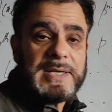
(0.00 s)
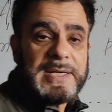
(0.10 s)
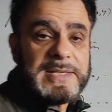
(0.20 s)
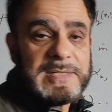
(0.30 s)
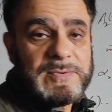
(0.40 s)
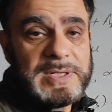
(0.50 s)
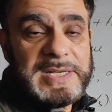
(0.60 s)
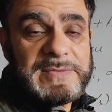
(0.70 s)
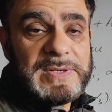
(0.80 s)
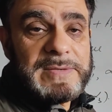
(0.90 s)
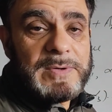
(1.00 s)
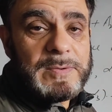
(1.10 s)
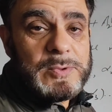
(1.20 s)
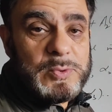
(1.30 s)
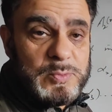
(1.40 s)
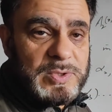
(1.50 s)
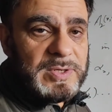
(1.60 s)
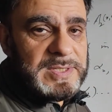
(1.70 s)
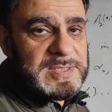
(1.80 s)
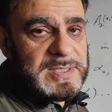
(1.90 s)
It will involve two
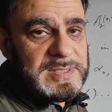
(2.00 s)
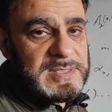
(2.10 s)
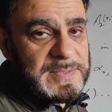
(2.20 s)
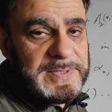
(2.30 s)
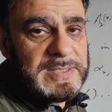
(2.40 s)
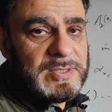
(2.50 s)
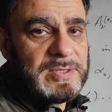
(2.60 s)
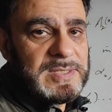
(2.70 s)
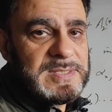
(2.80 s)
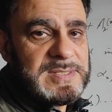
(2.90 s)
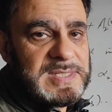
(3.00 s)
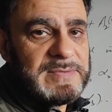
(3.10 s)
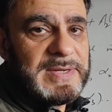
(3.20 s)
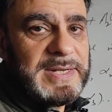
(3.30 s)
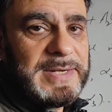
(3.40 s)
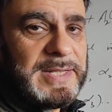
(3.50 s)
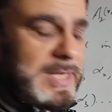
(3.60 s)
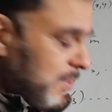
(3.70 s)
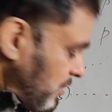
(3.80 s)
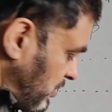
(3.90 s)
constants, different constants c1 and
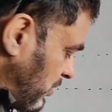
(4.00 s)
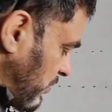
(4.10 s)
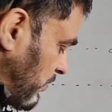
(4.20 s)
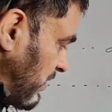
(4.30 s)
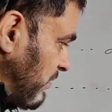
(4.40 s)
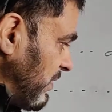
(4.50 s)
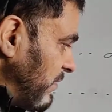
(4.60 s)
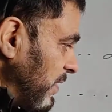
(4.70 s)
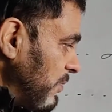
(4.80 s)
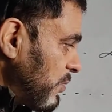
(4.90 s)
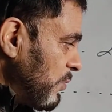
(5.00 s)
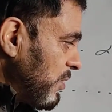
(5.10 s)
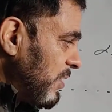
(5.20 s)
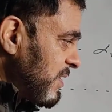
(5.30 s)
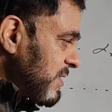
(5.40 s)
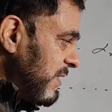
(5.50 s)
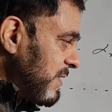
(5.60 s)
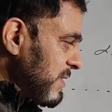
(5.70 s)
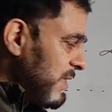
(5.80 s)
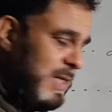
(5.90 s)
c2. It will involve two
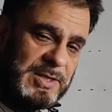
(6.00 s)
constants.